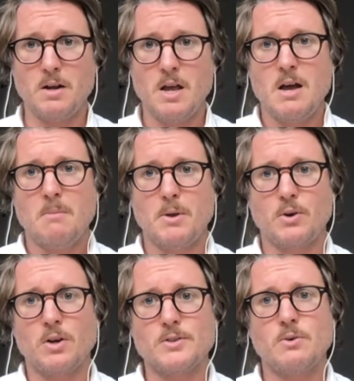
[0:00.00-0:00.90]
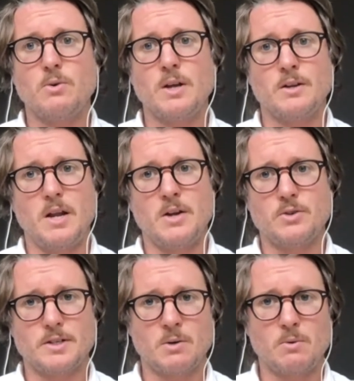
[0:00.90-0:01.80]
but they're also in
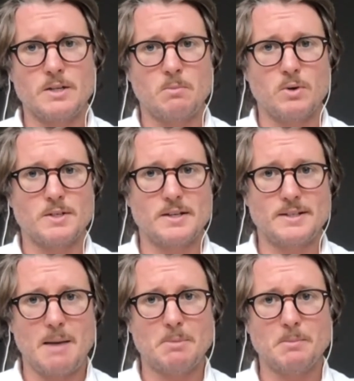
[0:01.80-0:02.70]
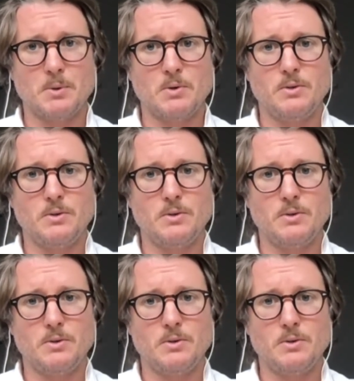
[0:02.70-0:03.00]
interesting ways more susceptible